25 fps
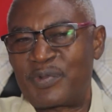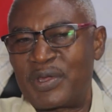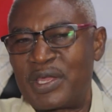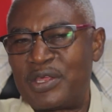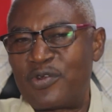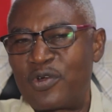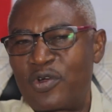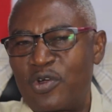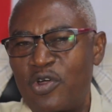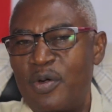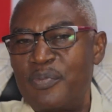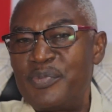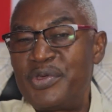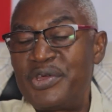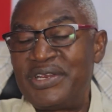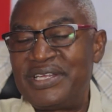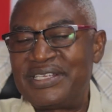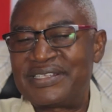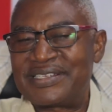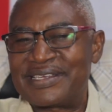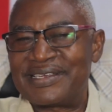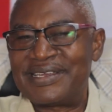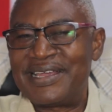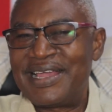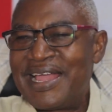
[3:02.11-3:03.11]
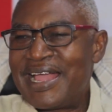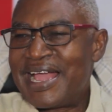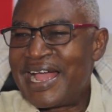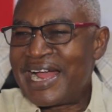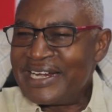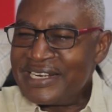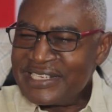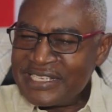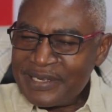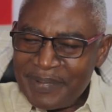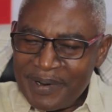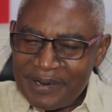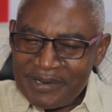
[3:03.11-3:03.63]
you know, community.
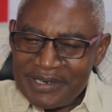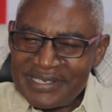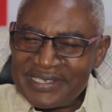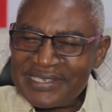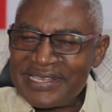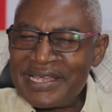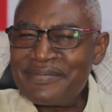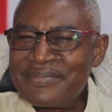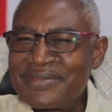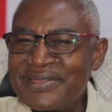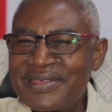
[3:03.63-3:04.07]
And it's about the same